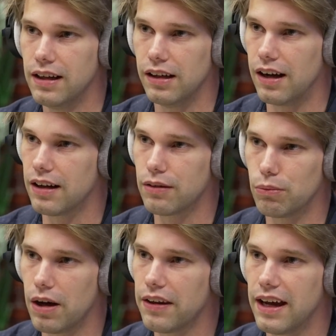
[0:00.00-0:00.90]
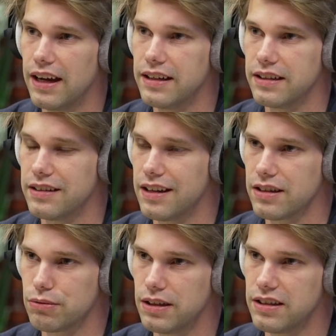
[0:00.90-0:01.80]
like one agent
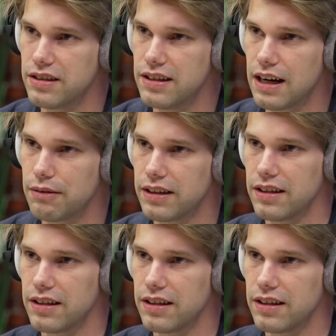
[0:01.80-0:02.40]
that's really generic